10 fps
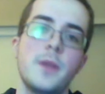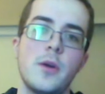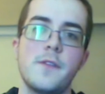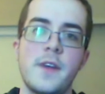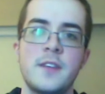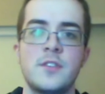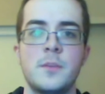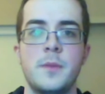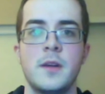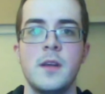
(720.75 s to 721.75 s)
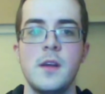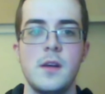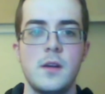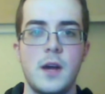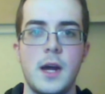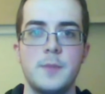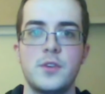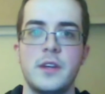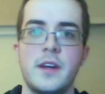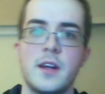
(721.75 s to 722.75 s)
be going faster, but I'm
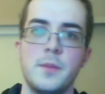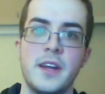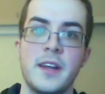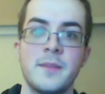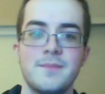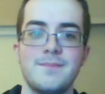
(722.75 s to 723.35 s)
certainly not complaining.